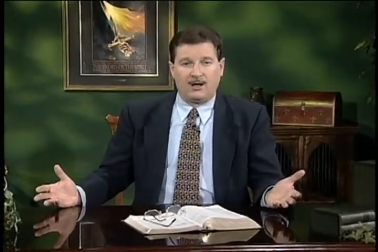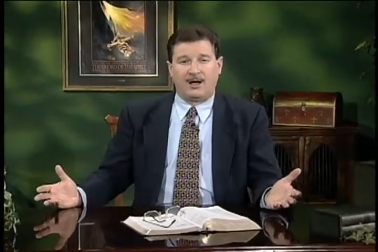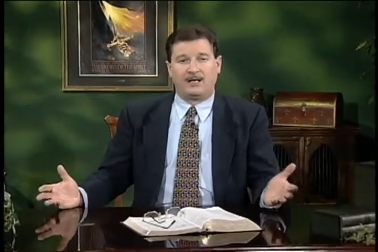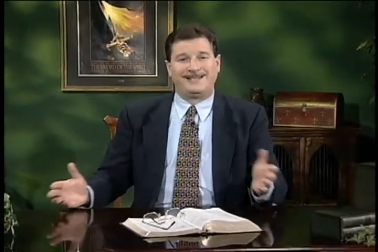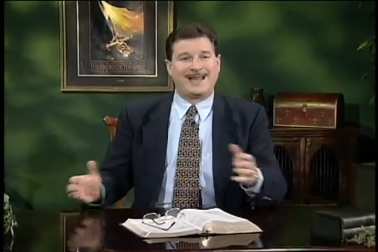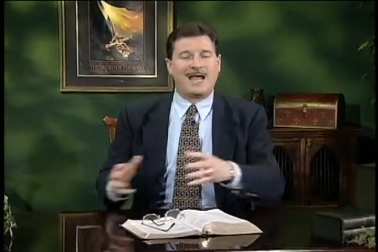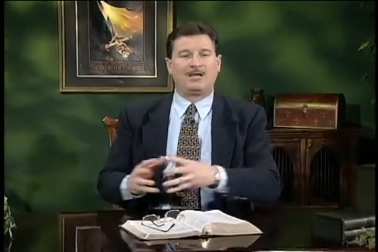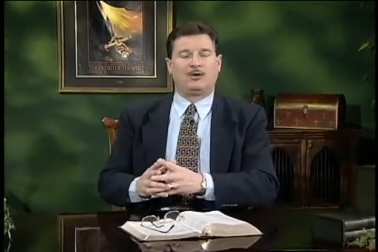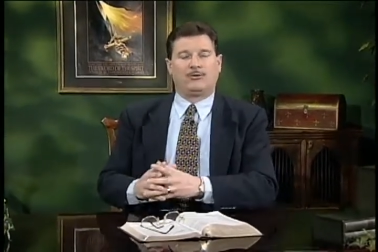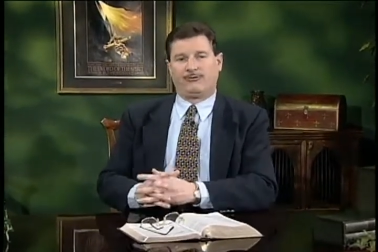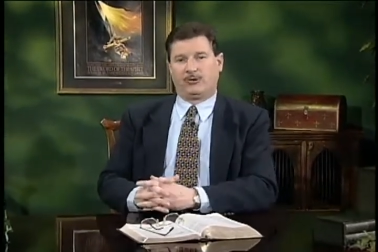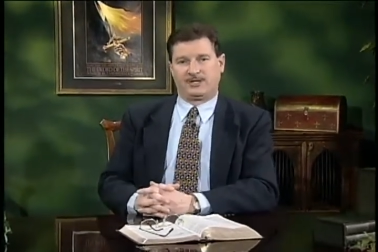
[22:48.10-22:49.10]
Uh, Daniel,
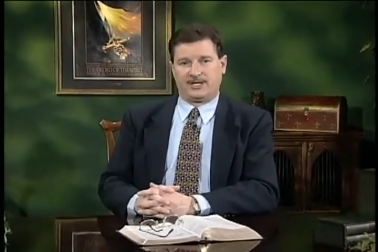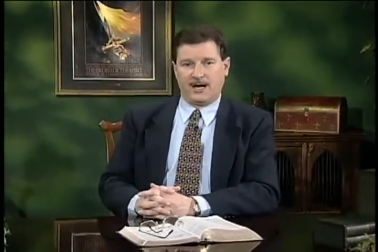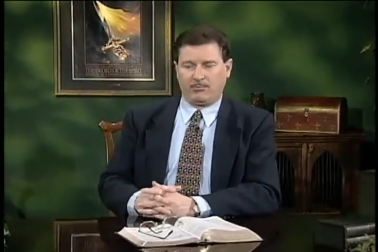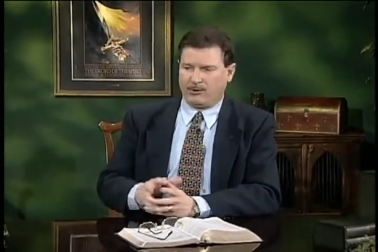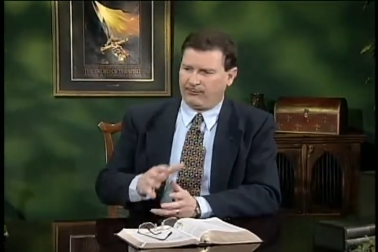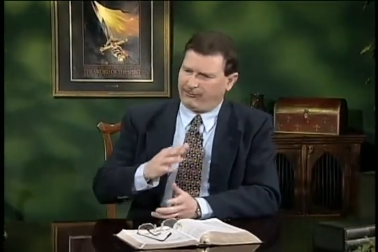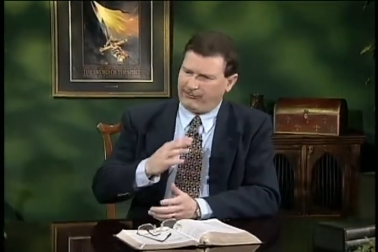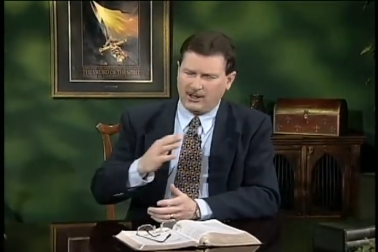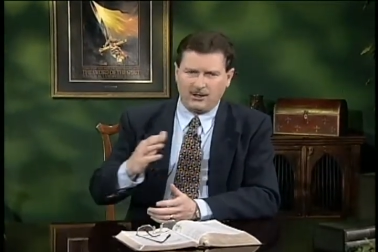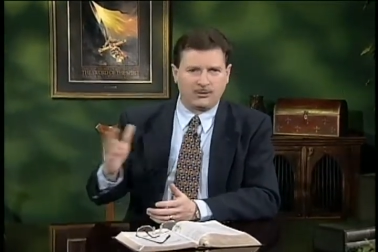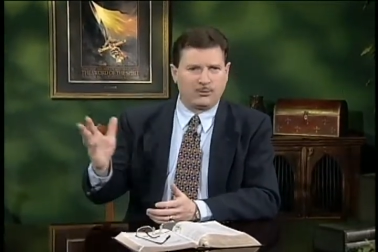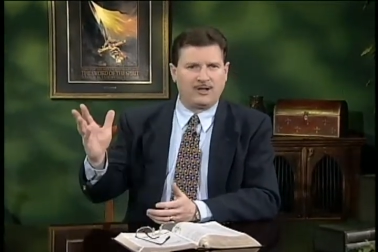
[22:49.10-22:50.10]
for example,
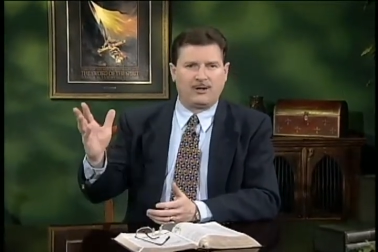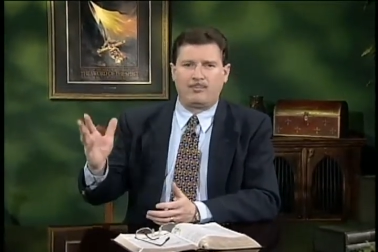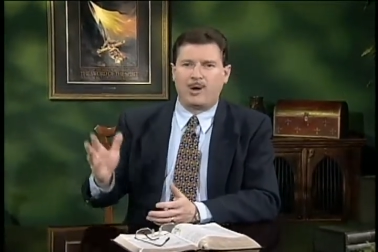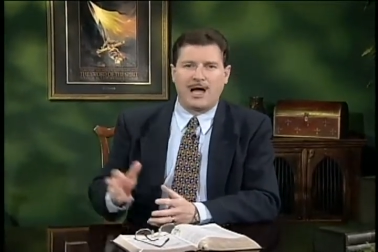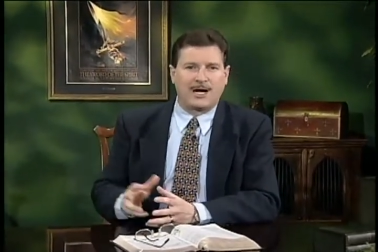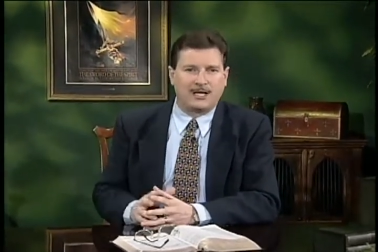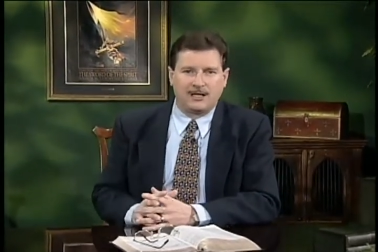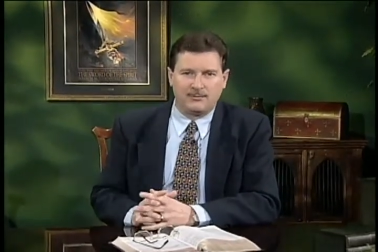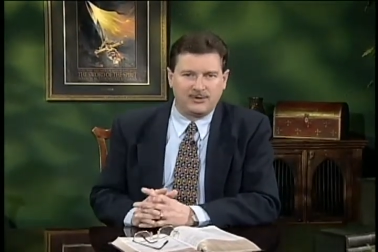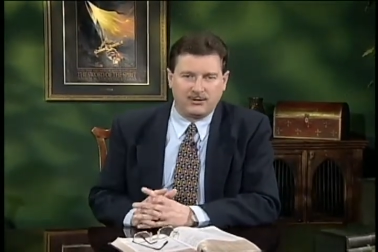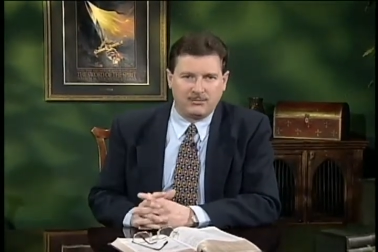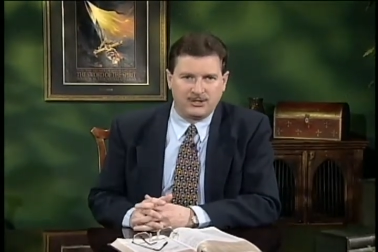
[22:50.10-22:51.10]
filled with
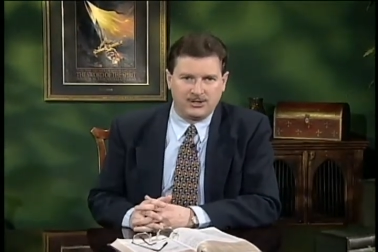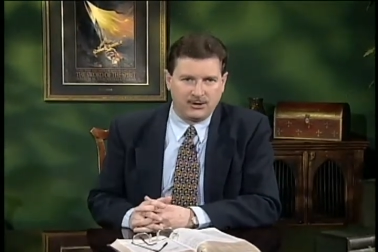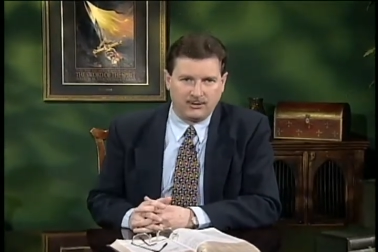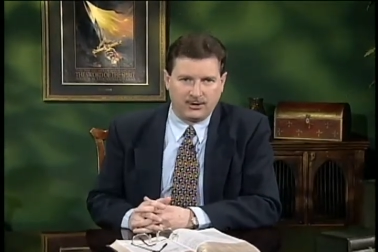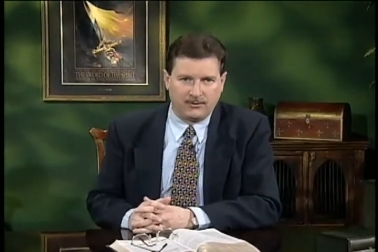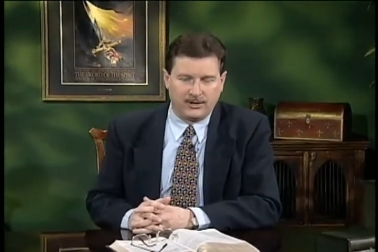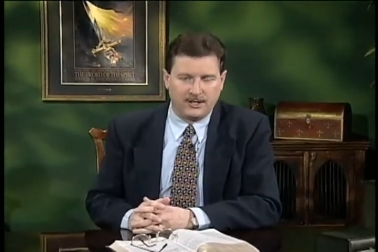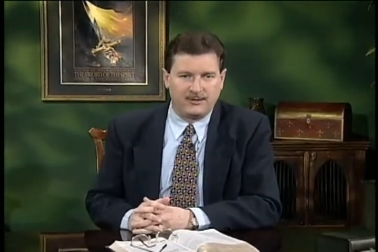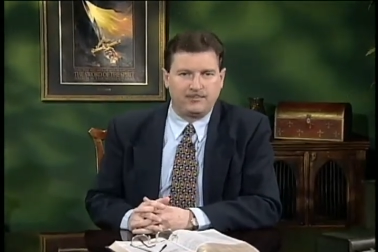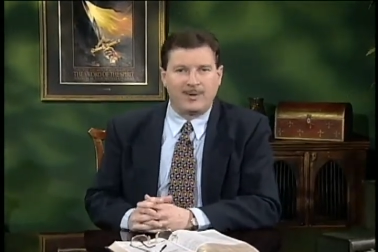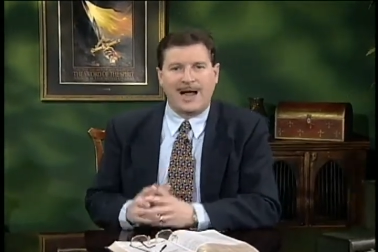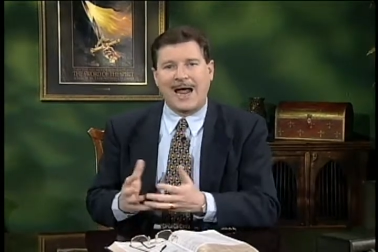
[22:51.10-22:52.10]
apocalyptic material that is
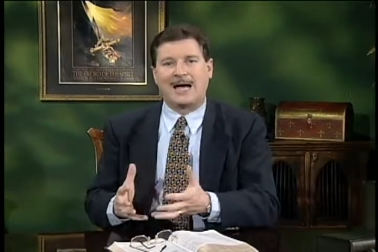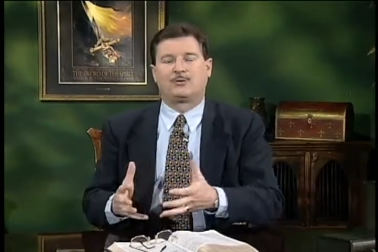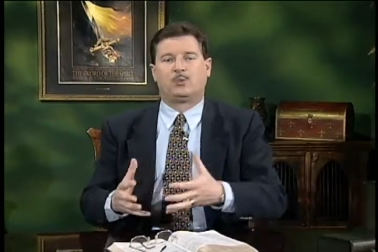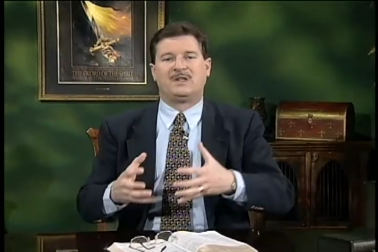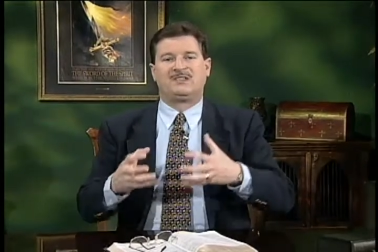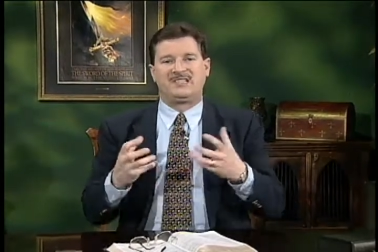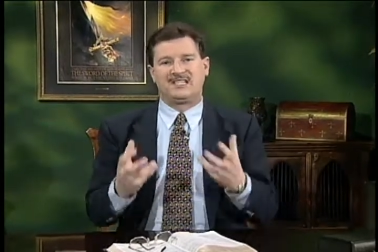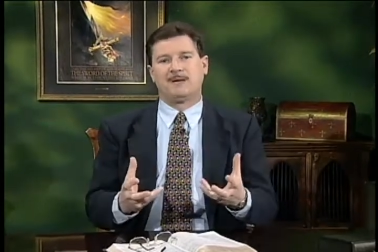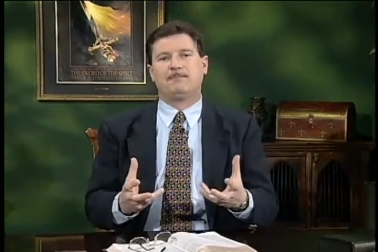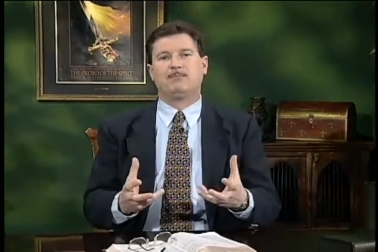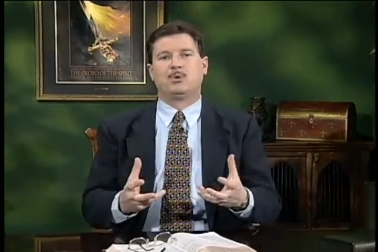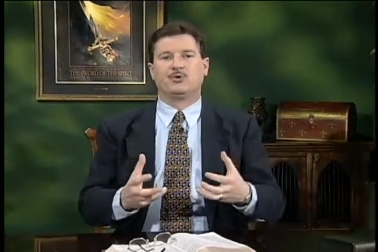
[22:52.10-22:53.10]
packed with
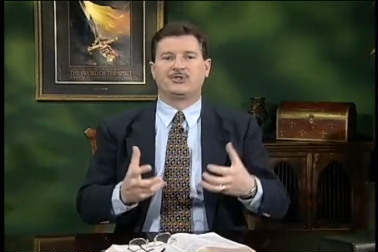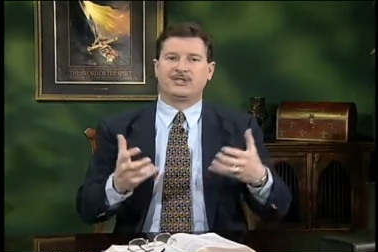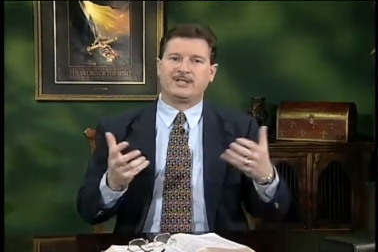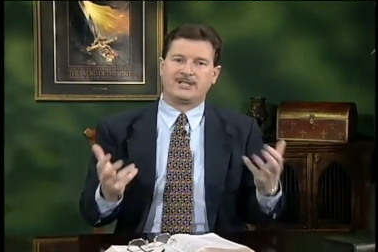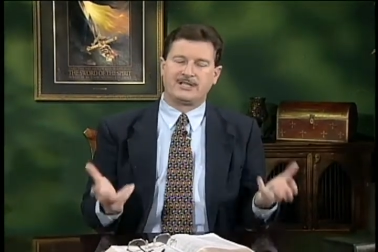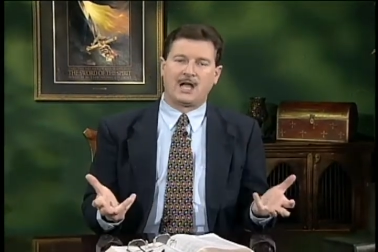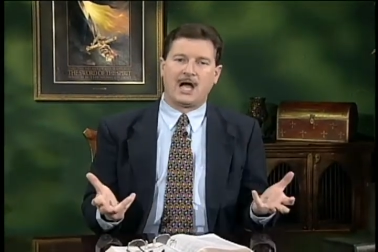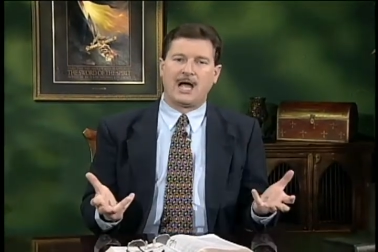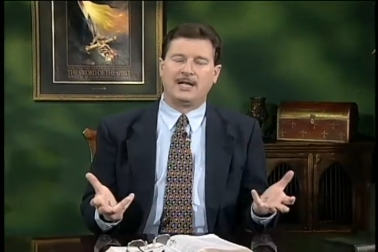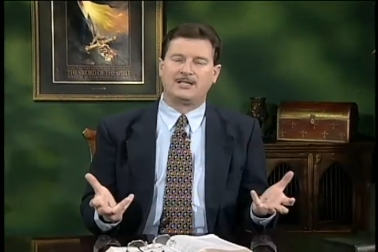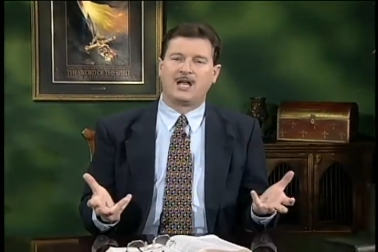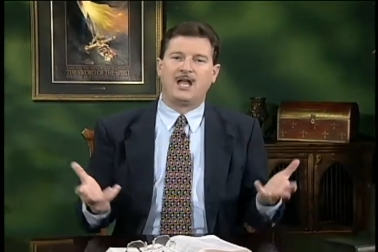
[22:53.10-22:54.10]
symbols and
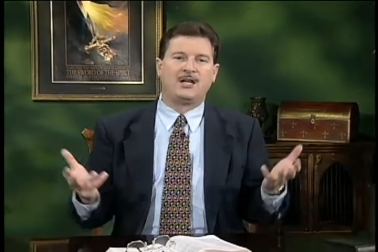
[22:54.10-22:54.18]
signs.